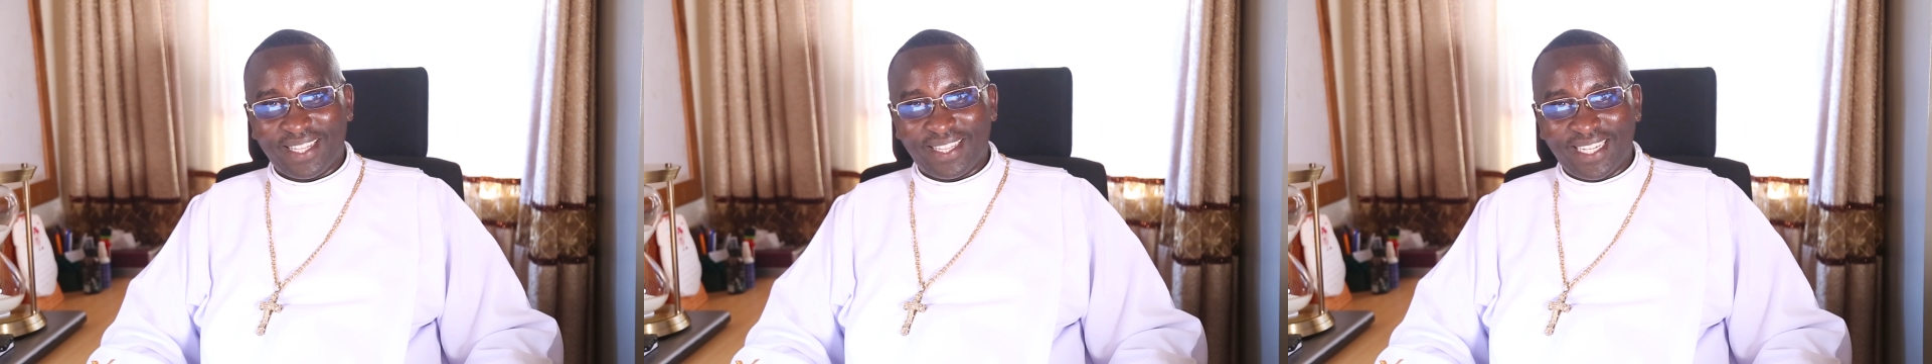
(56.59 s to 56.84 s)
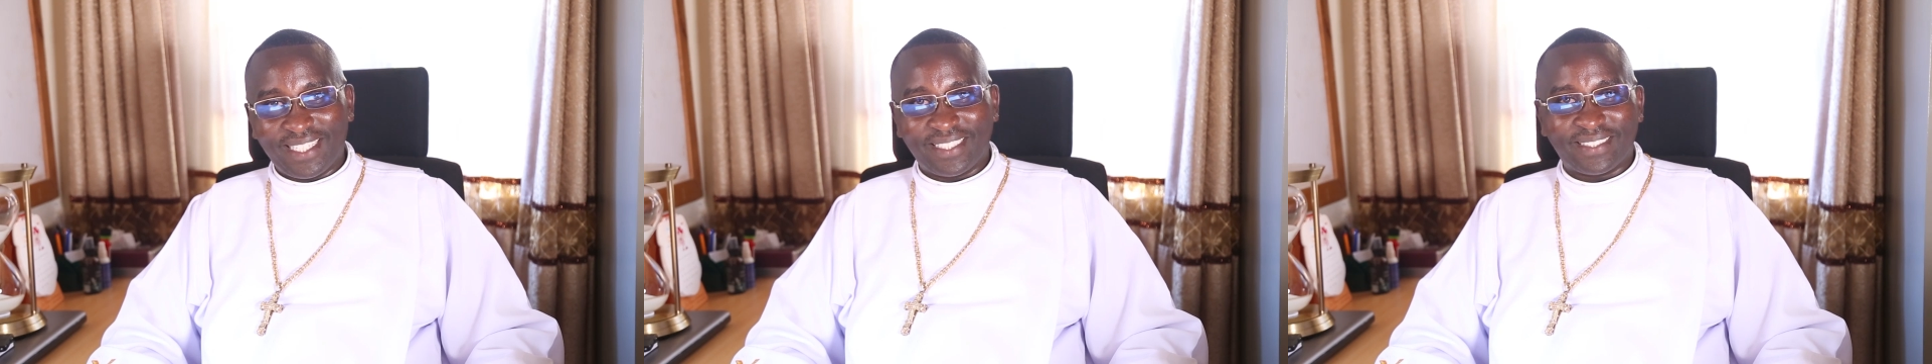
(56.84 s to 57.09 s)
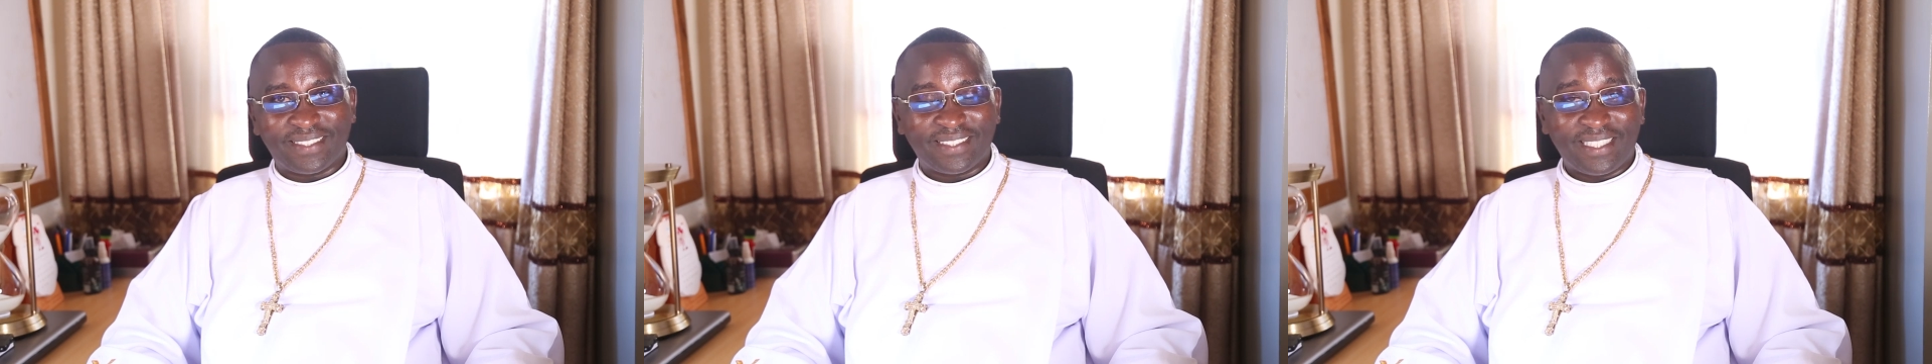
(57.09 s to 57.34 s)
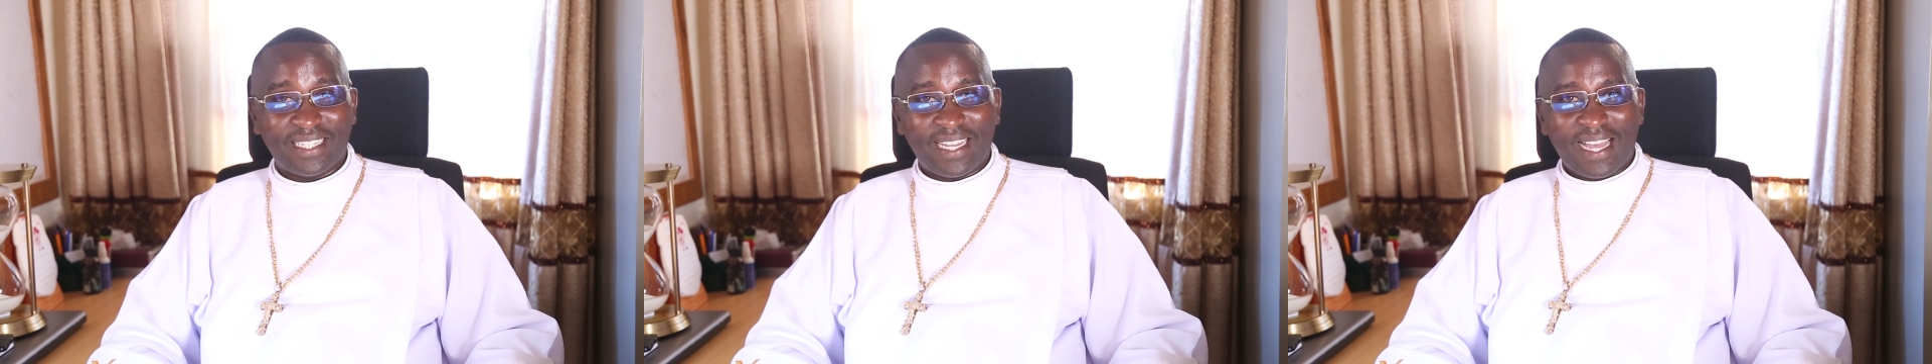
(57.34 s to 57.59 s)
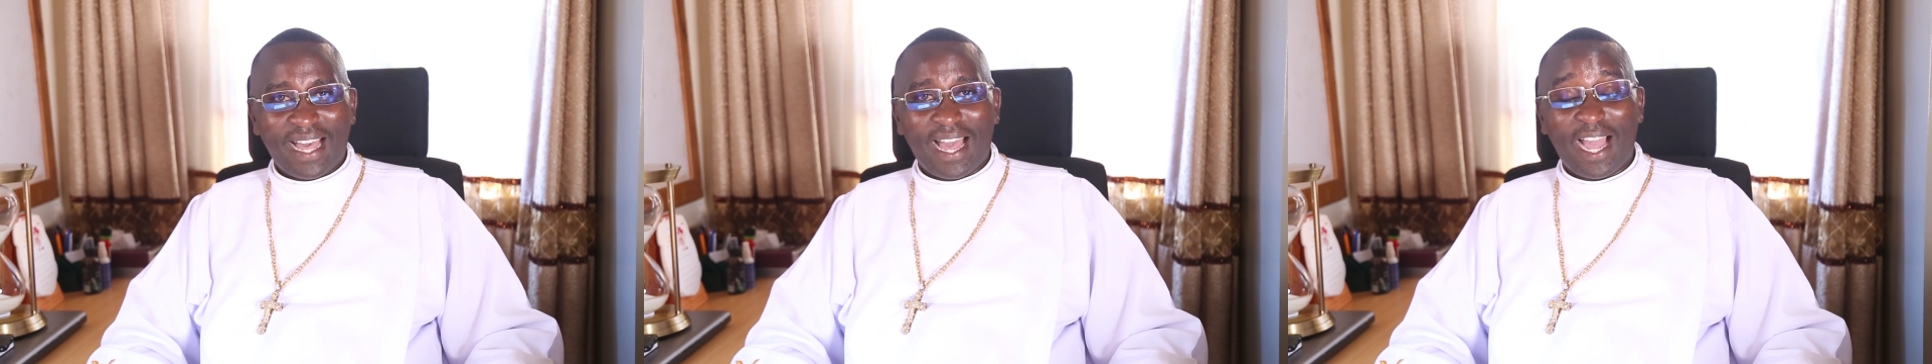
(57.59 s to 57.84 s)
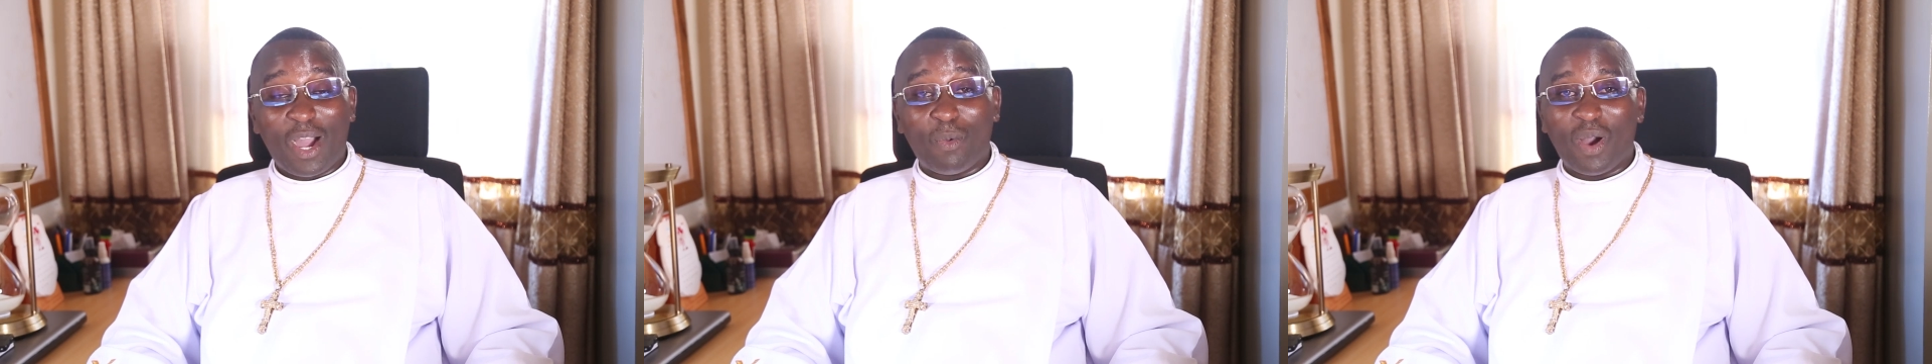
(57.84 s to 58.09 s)
than
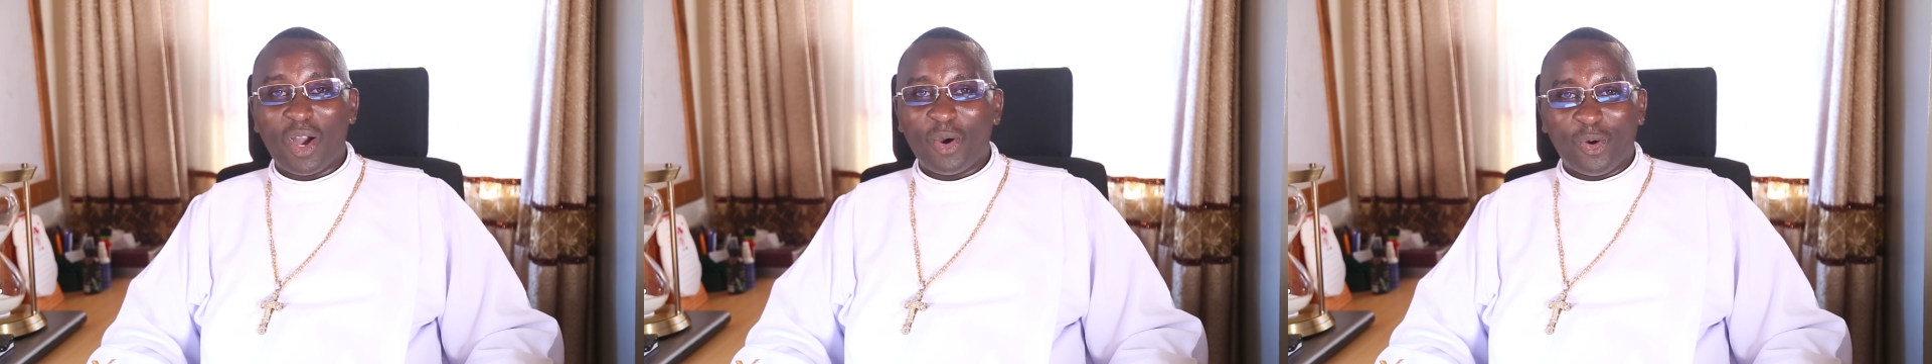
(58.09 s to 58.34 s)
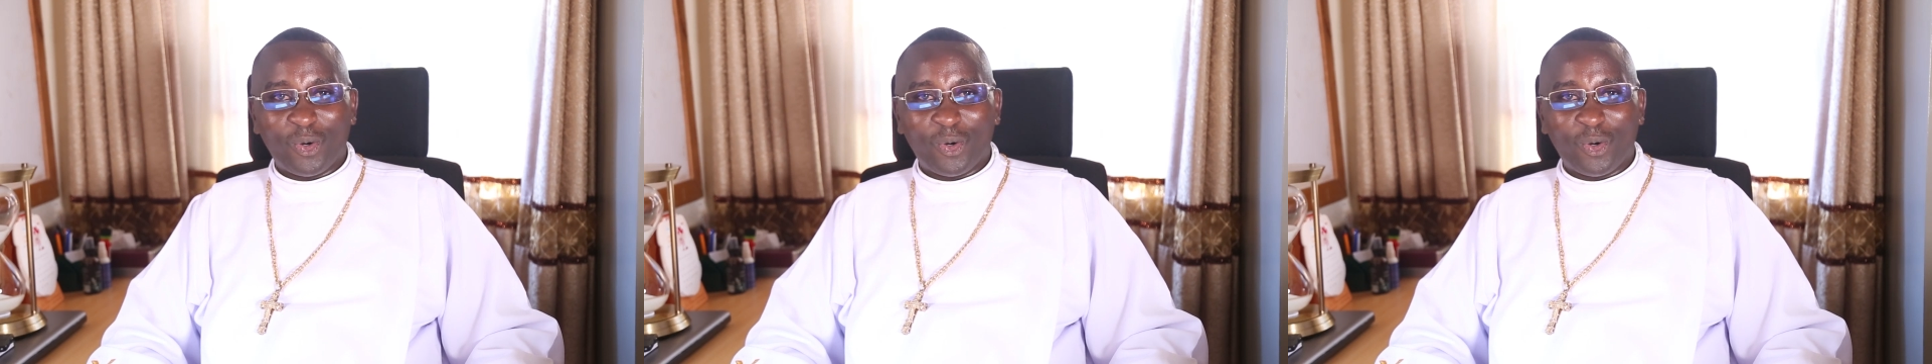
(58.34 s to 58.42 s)
our